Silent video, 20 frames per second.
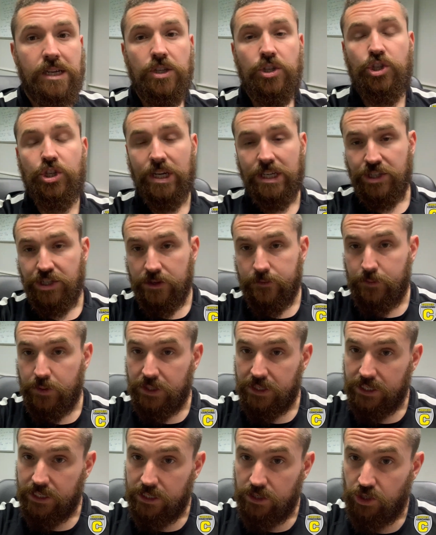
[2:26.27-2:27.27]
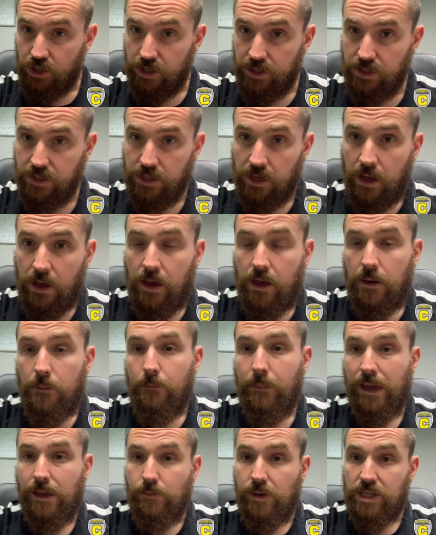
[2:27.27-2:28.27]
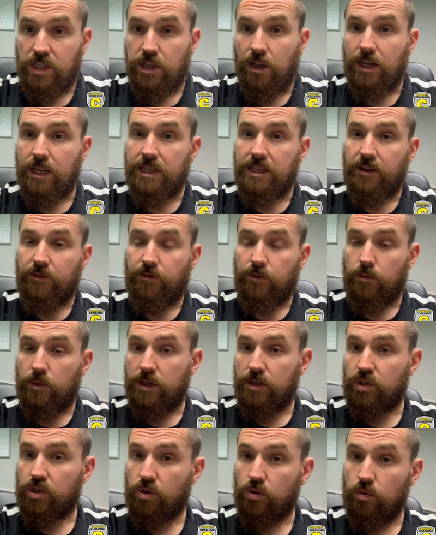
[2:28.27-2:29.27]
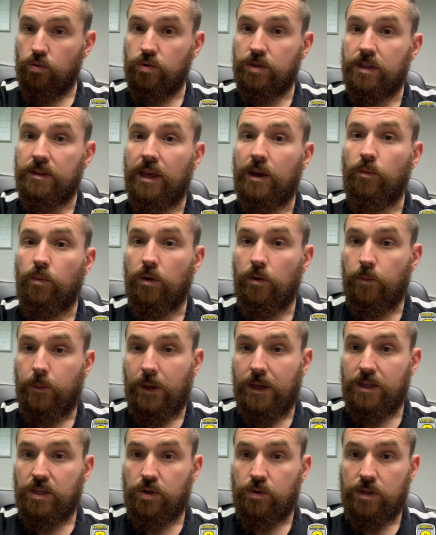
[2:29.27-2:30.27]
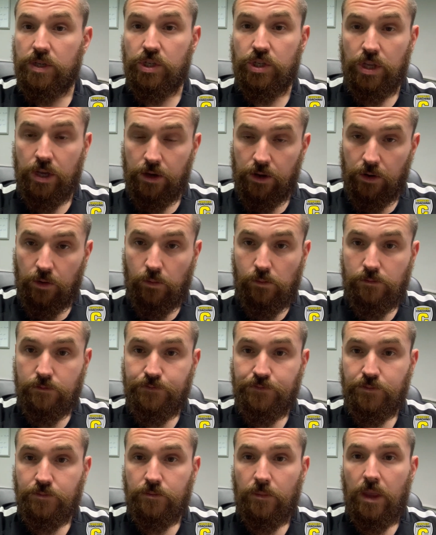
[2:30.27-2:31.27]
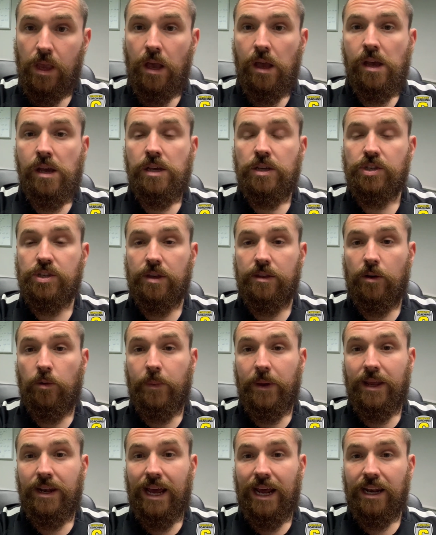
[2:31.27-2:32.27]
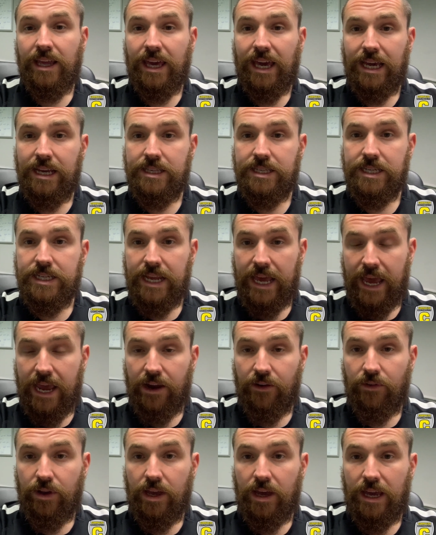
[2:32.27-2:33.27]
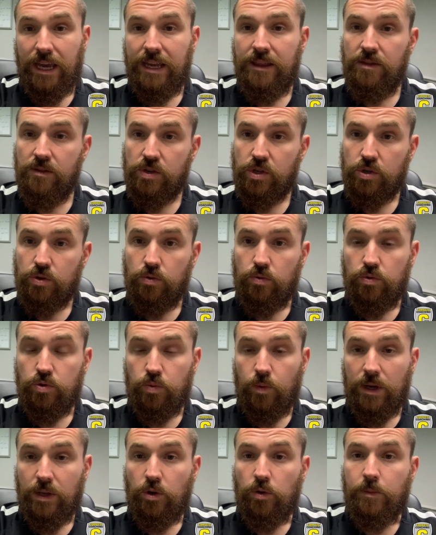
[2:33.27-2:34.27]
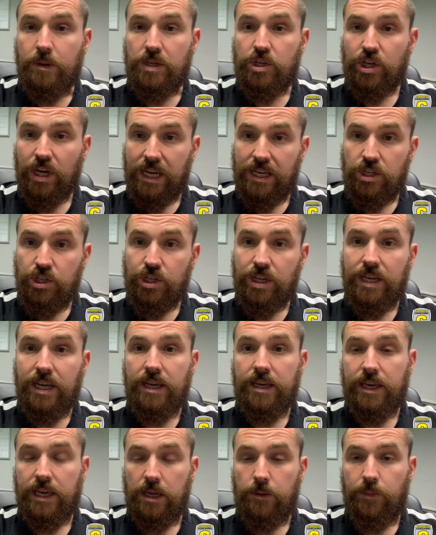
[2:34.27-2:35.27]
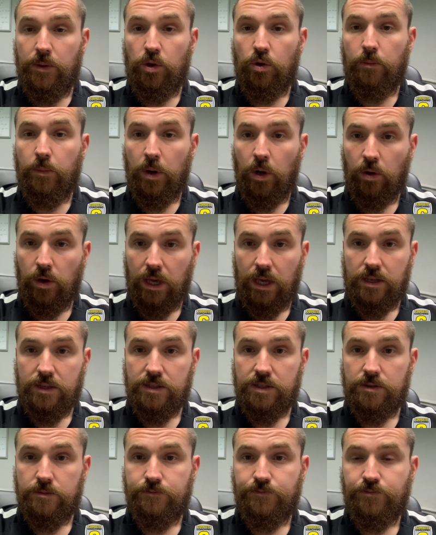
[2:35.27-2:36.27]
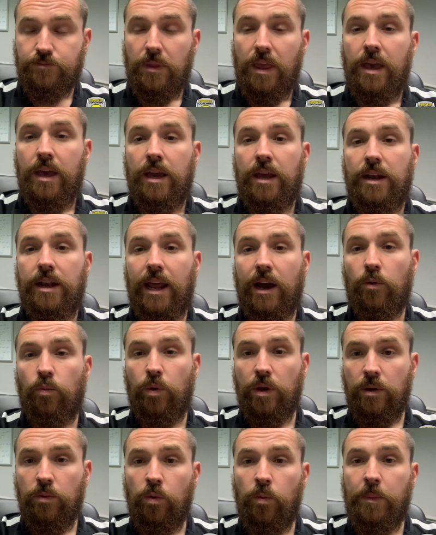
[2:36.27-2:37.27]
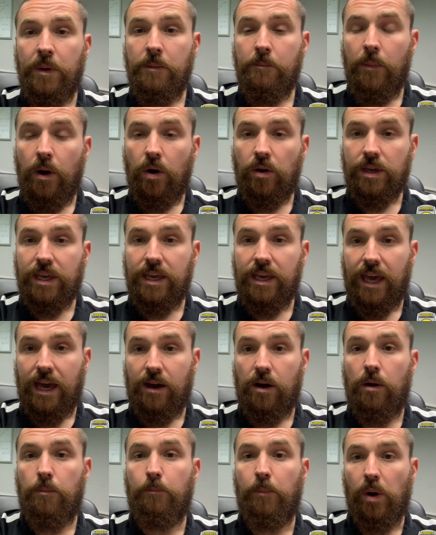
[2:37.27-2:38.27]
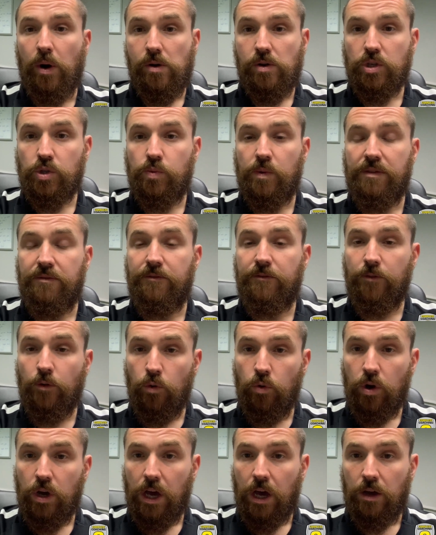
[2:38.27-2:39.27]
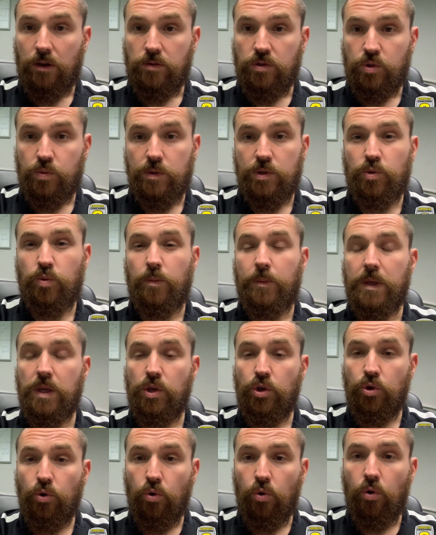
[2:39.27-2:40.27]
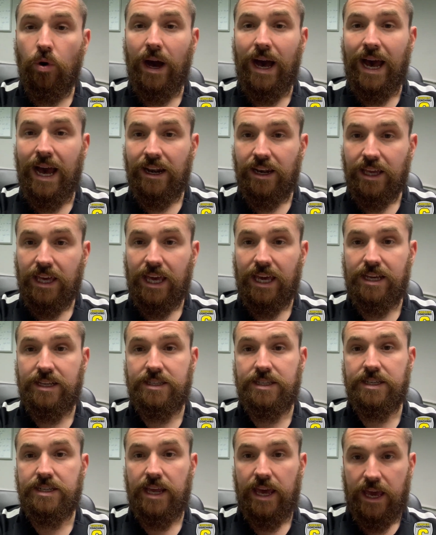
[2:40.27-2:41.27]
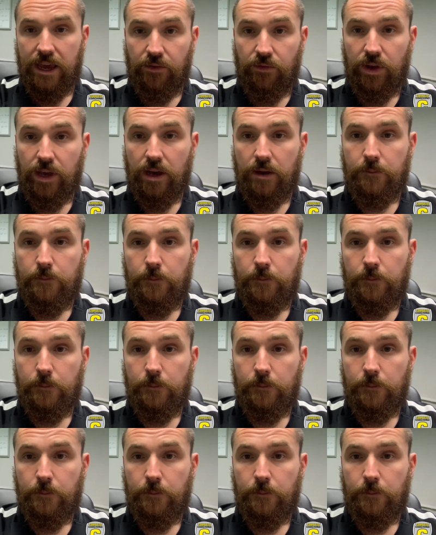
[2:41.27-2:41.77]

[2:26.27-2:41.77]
Changing procedures may be slightly different in schools than they will be to external. So there'll be an allocated area in the schools where you'll be changing and keeping your belongings. Now we will be marking out a box with 4 cones which will be your allocated area.